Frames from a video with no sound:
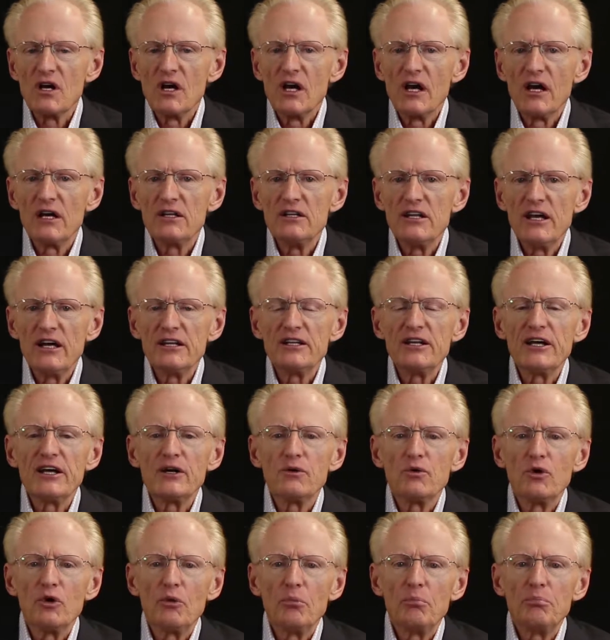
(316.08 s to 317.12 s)
And then they
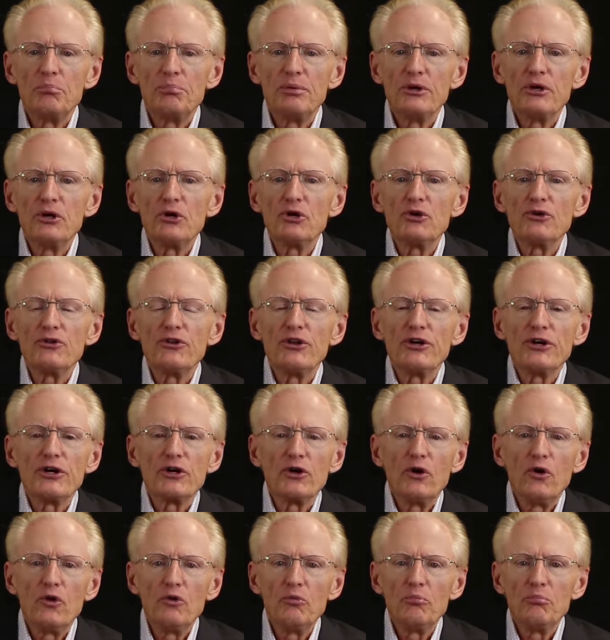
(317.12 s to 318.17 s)
will build their
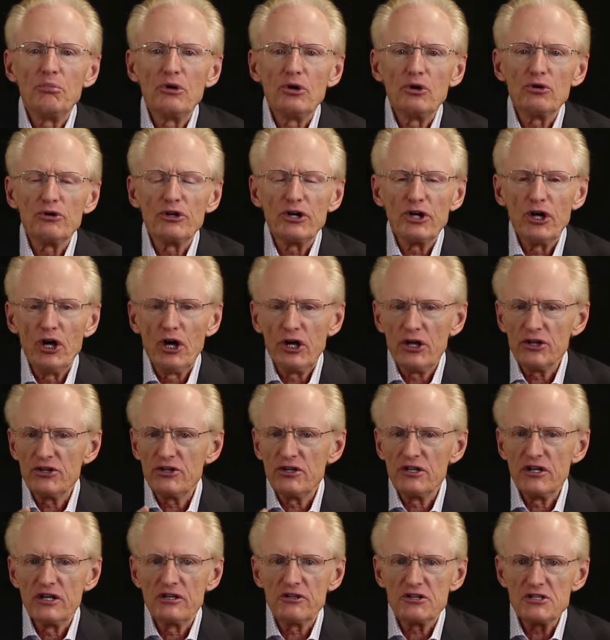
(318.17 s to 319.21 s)
own building on it to
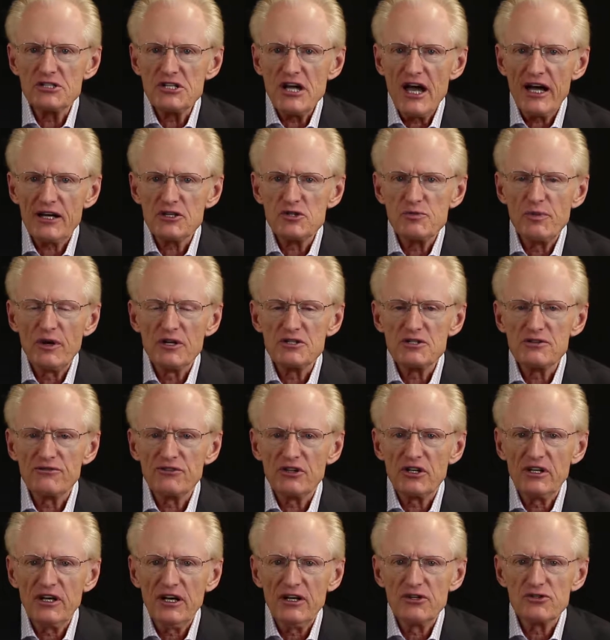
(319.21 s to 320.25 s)
their exact
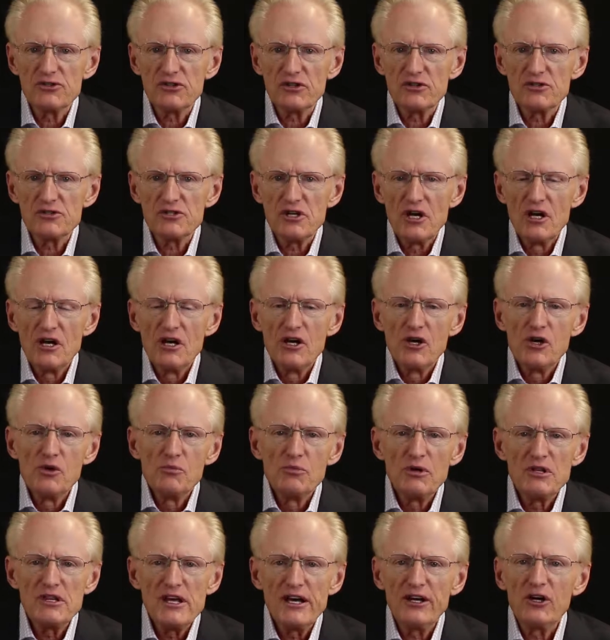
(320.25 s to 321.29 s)
specifications.
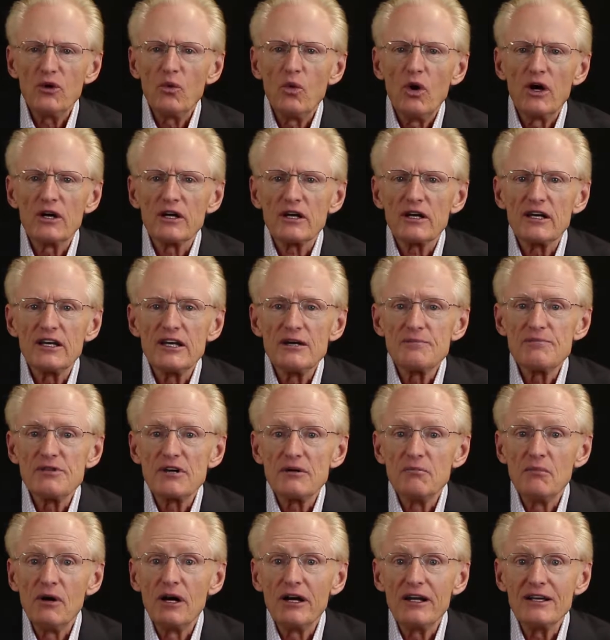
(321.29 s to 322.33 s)
But they don't want to keep their
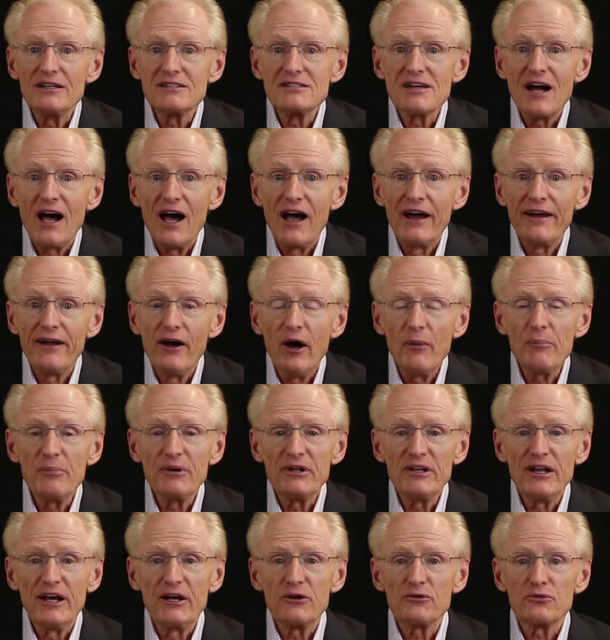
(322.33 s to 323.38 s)
money tied up
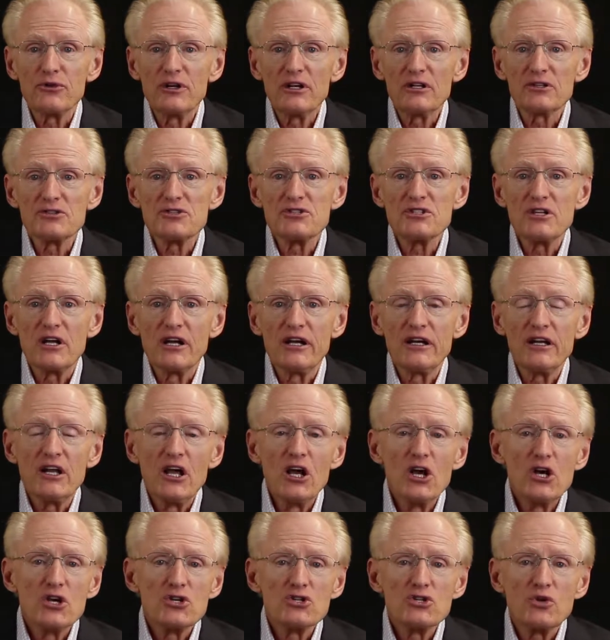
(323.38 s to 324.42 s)
in that real estate.
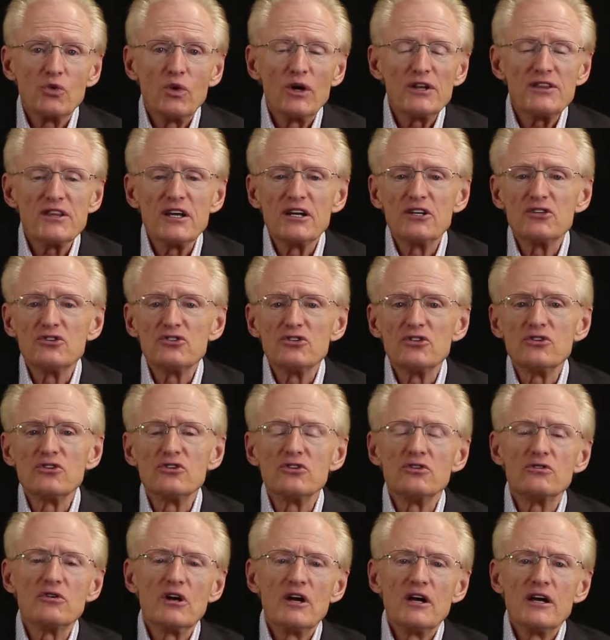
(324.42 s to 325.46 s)
So what they
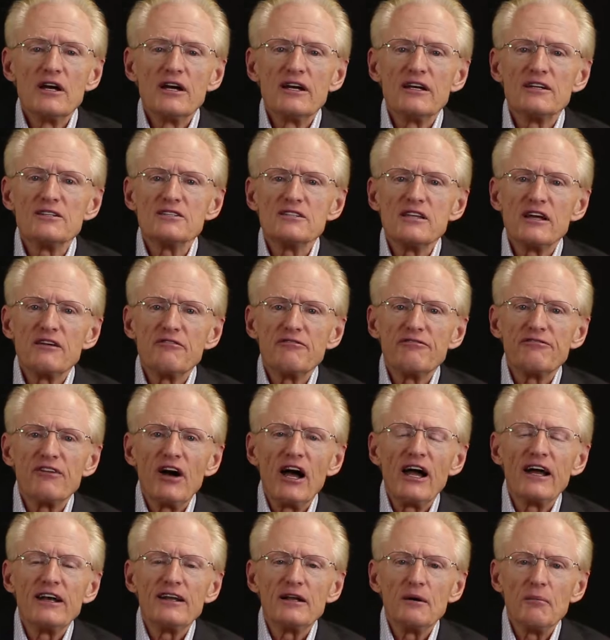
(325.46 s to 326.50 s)
do is they
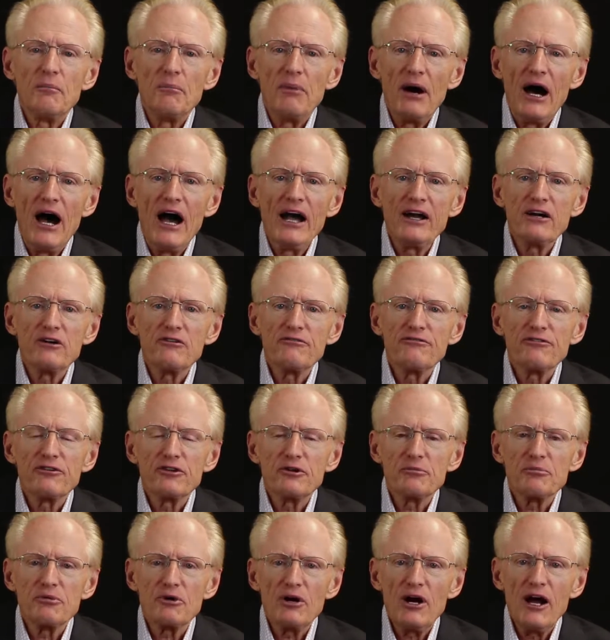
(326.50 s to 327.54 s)
find a buyer for
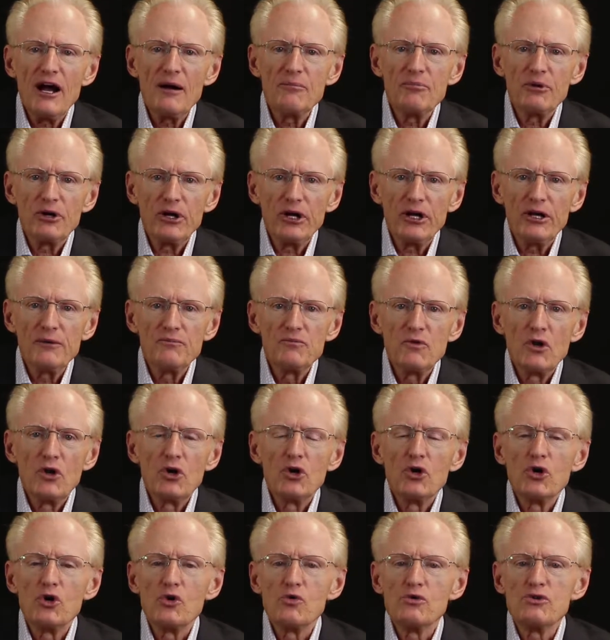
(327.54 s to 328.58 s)
the property
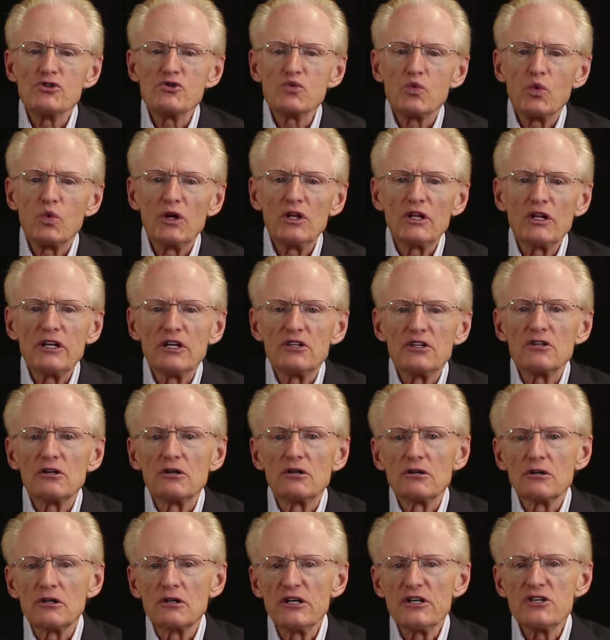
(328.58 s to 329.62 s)
who is willing to
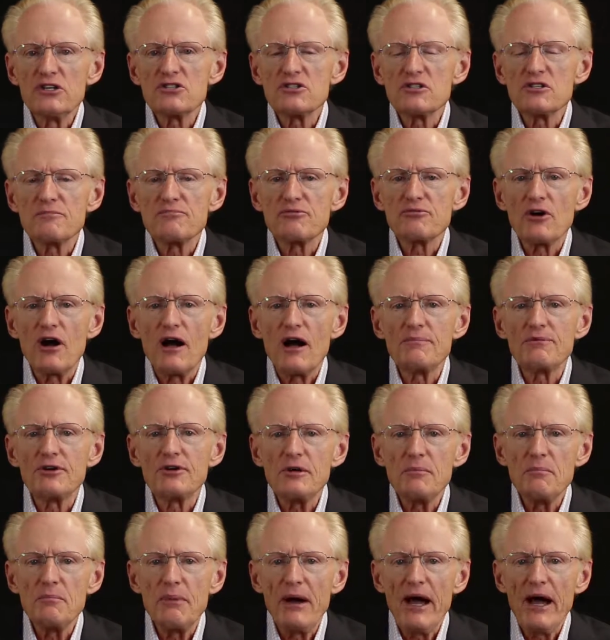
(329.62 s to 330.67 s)
lease the property
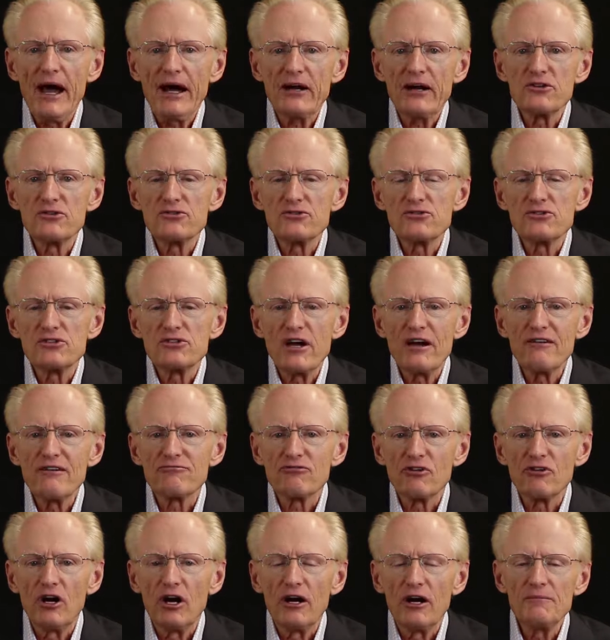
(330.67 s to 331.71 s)
back to
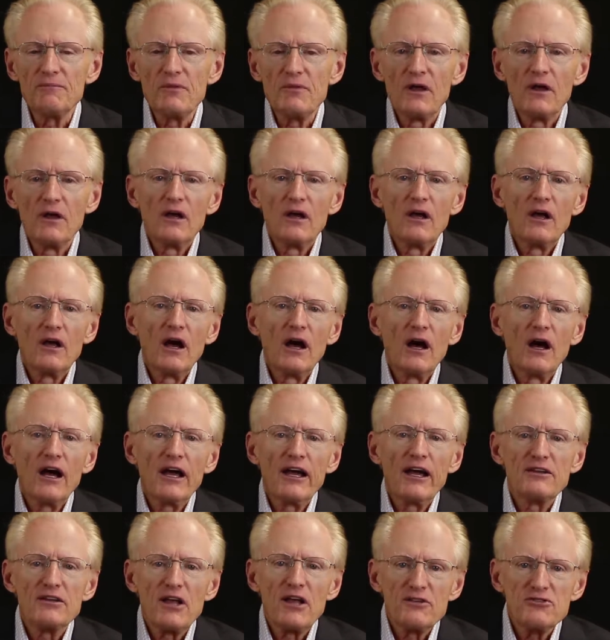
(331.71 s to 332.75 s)
Chevron,
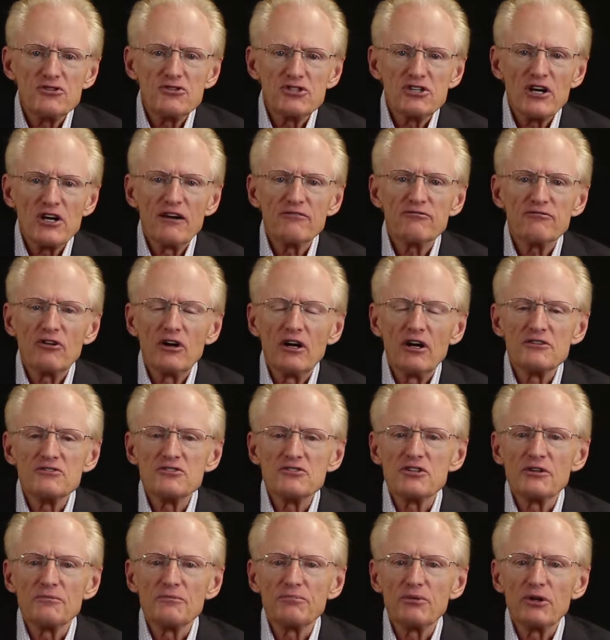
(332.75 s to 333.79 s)
and then Chevron
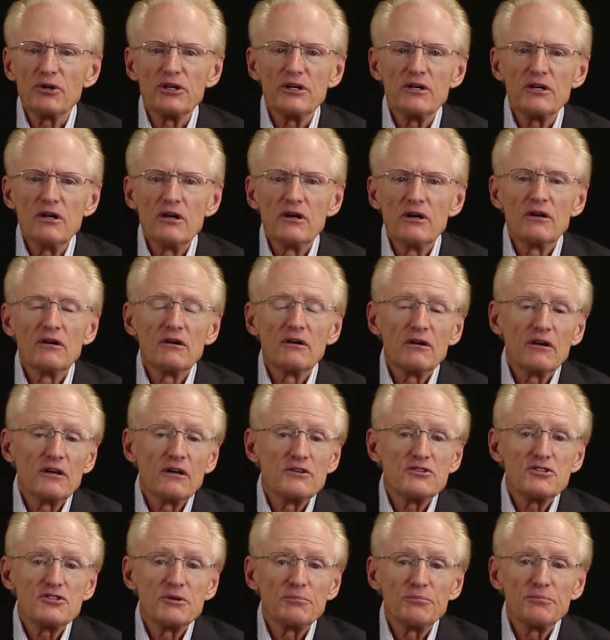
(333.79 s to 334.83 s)
simply
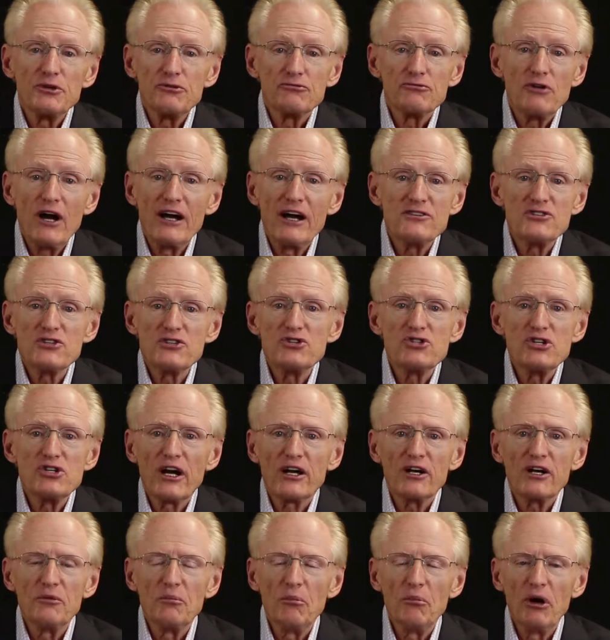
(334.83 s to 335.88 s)
writes a
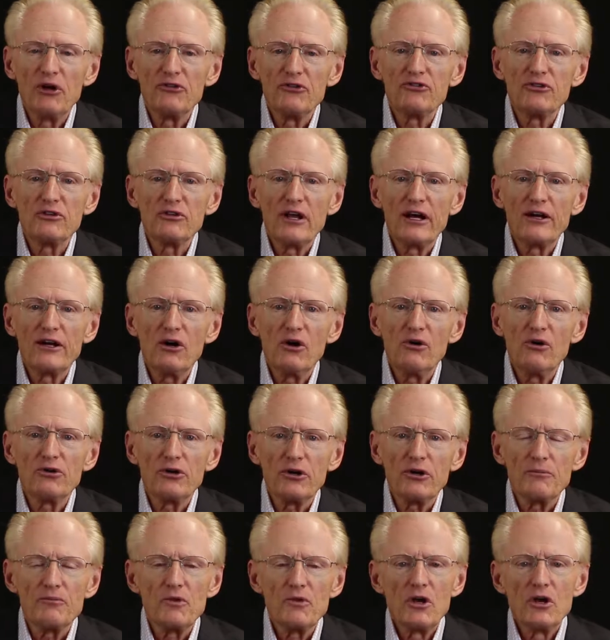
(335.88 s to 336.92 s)
check a month to that
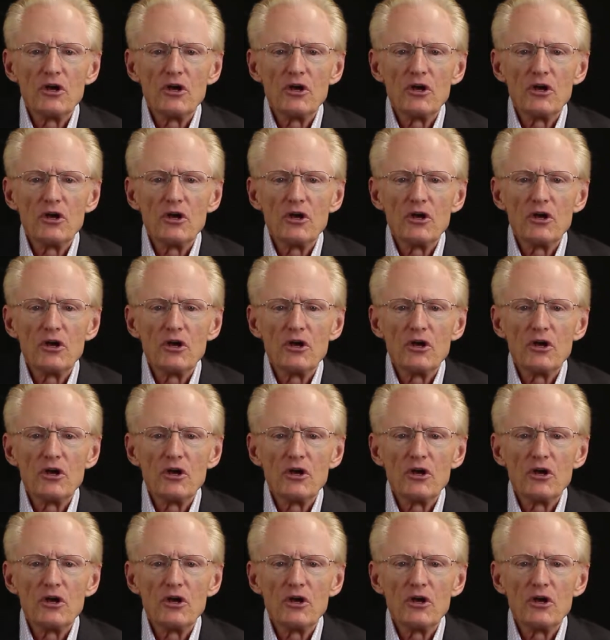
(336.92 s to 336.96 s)
owner.